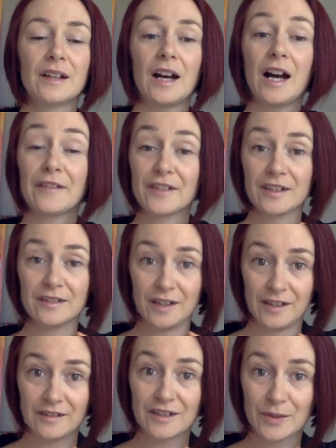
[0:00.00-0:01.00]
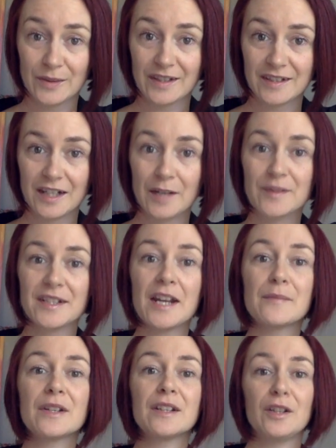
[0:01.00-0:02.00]
After doing the setup
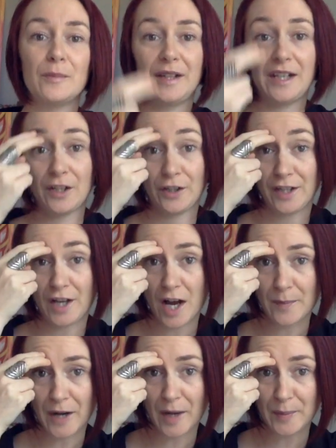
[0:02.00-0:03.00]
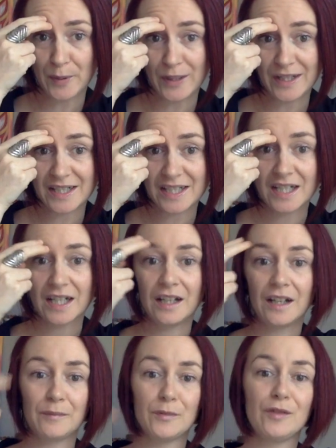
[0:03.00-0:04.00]
statement, you begin on the eyebrow point,
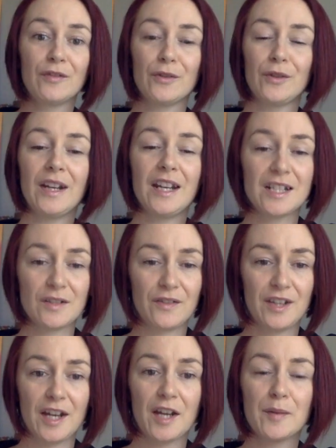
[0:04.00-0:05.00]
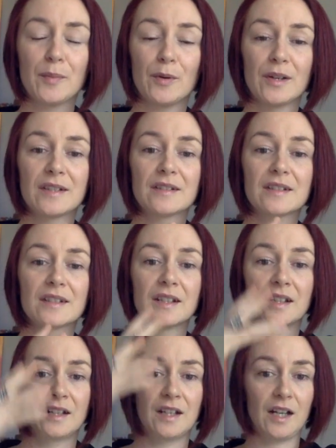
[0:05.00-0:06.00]
move through each of the 8 points,
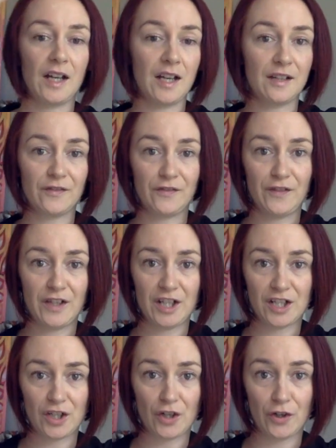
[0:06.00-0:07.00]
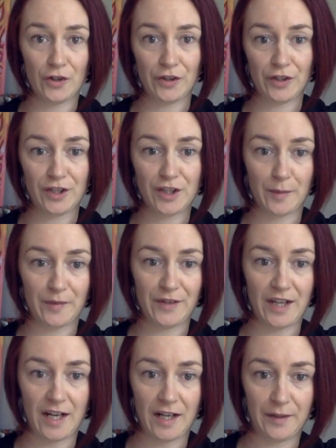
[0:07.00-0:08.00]
and finish on the top of the
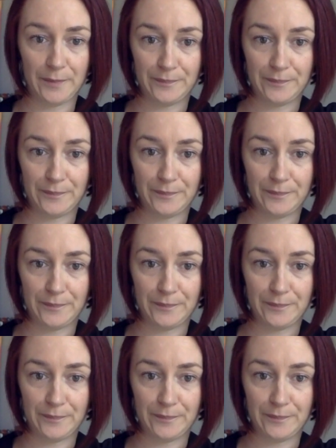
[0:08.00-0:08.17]
head.